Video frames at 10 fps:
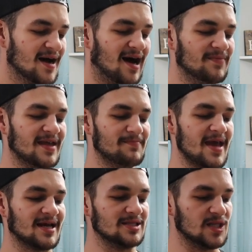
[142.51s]
Um, they
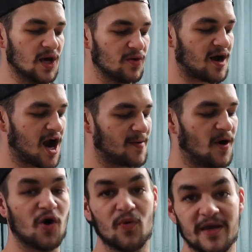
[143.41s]
make low-carb
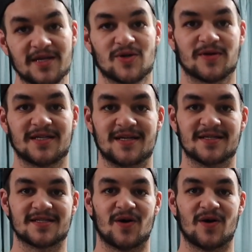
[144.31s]
whole wheat tortillas.